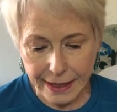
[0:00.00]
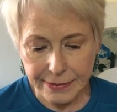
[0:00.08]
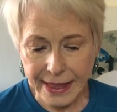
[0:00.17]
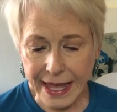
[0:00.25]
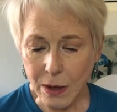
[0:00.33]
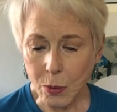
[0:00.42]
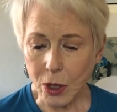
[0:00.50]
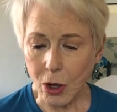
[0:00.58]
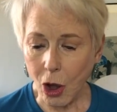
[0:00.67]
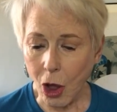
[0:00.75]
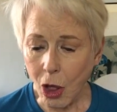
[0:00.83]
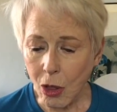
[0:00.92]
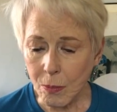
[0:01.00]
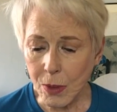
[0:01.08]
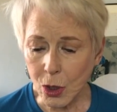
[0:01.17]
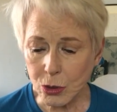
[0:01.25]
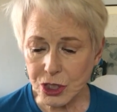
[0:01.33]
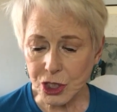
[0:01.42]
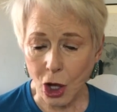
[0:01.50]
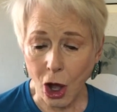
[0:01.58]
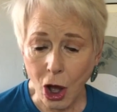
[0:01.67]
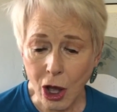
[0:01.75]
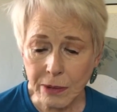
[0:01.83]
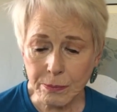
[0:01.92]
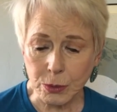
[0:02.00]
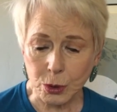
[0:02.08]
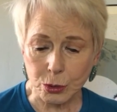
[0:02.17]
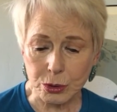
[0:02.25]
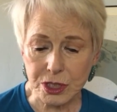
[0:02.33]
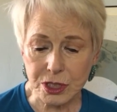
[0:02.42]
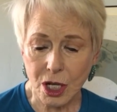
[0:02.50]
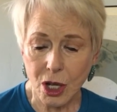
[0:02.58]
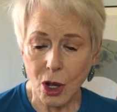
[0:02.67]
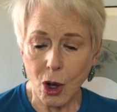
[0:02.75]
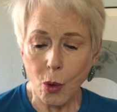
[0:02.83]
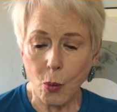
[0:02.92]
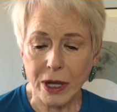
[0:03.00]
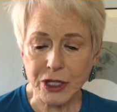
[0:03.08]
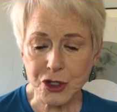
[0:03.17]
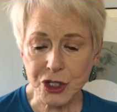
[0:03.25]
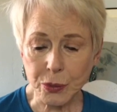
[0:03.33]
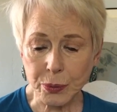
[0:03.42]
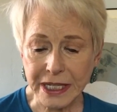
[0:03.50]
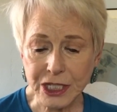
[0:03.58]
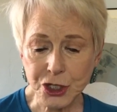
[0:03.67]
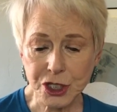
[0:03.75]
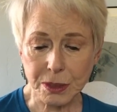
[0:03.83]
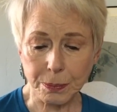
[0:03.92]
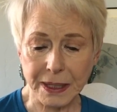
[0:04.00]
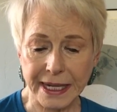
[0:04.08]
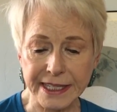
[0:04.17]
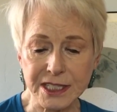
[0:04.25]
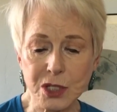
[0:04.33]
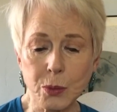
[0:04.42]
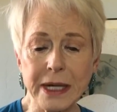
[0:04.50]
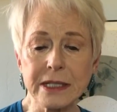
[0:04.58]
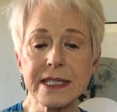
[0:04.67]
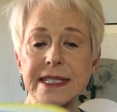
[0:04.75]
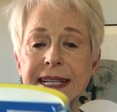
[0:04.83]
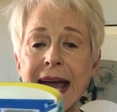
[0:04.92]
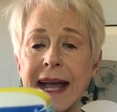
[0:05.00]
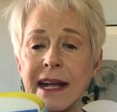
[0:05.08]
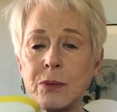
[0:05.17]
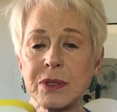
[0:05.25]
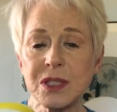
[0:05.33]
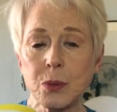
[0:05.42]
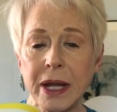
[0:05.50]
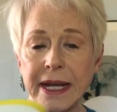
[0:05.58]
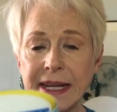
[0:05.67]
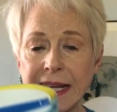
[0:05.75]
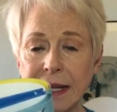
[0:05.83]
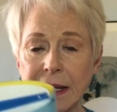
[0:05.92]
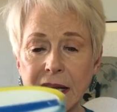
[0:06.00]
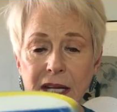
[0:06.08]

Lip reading: They were almost on Moose when she reached the place where Stag was waiting.